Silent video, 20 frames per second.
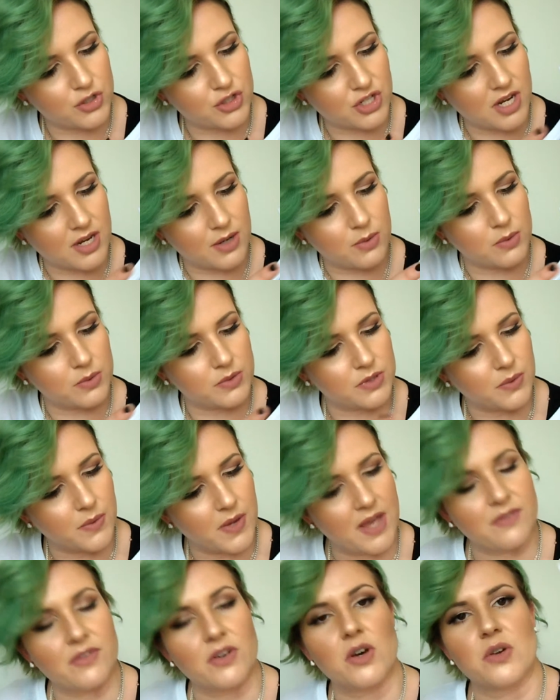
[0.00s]
which I
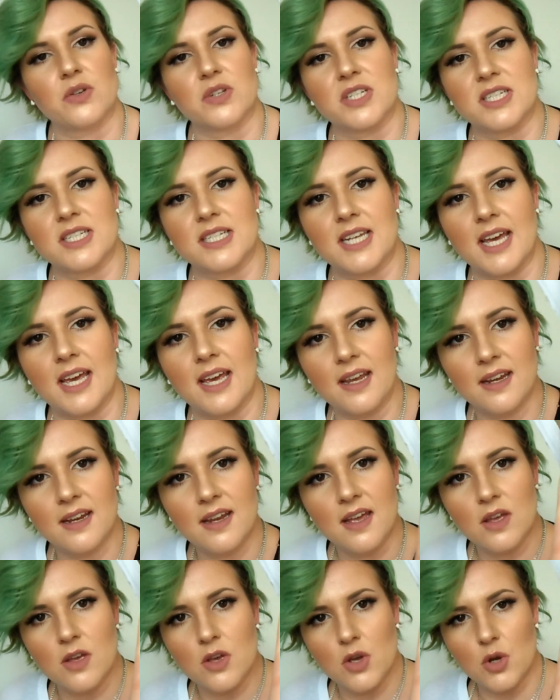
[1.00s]
also have on
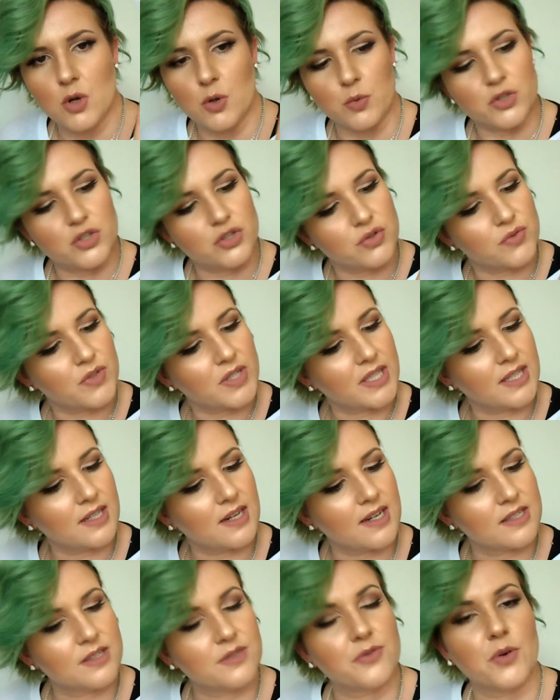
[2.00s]
today, which is
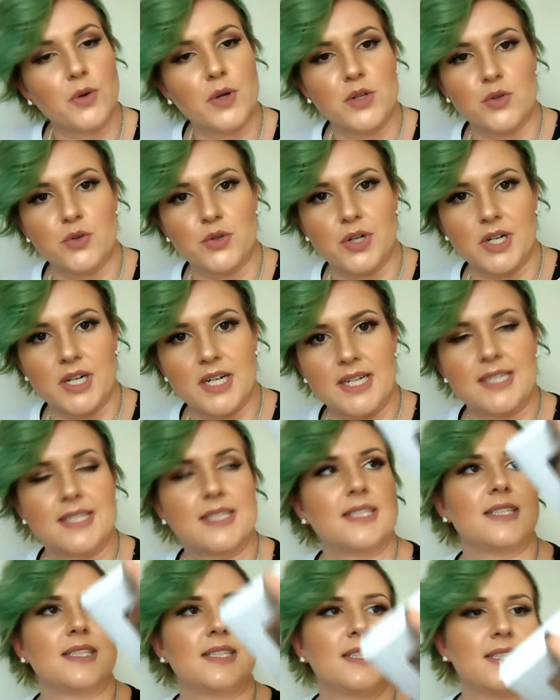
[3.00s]
really nice for in your
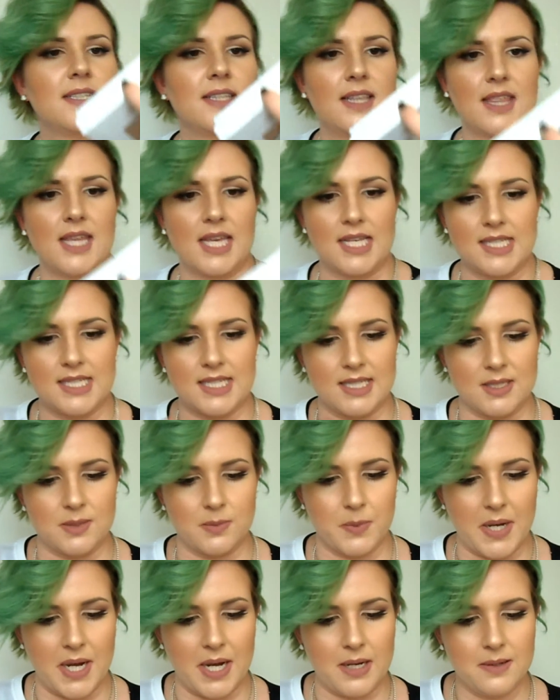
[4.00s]
crease and things
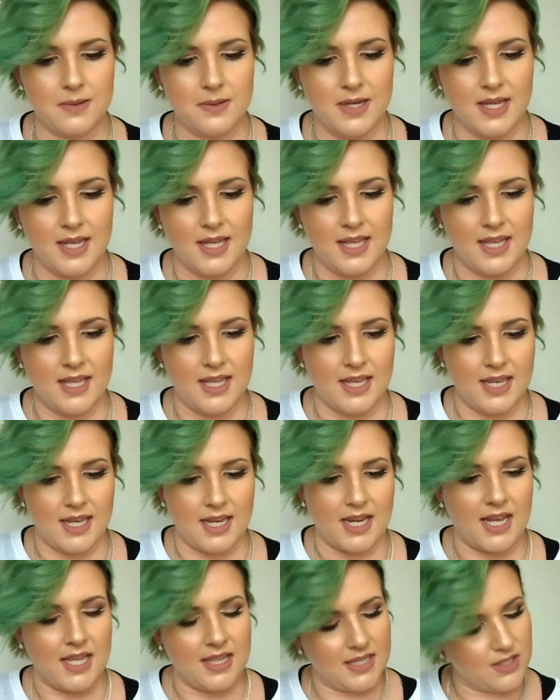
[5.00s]
as well.
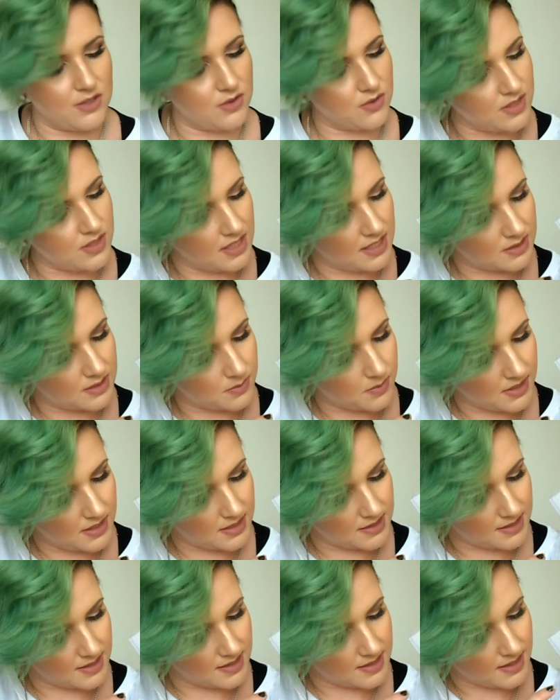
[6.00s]
And then your next
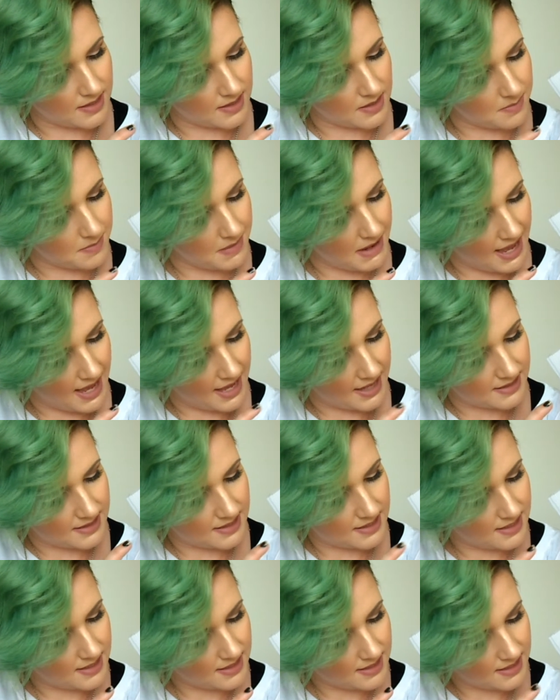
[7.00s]
one is another
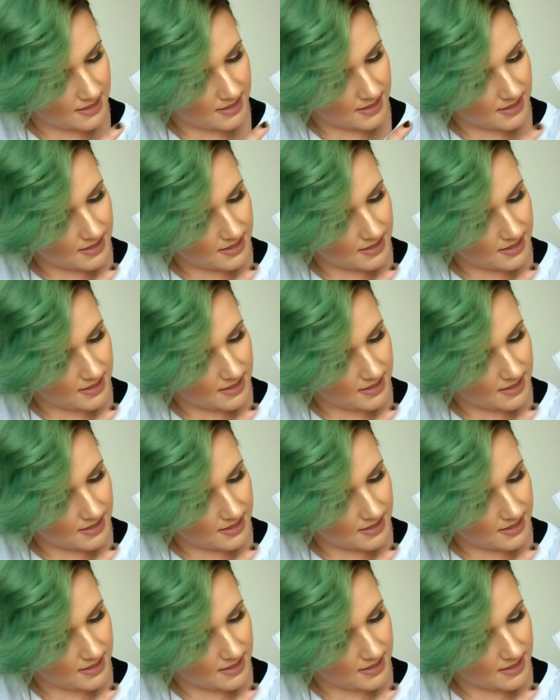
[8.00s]
matte.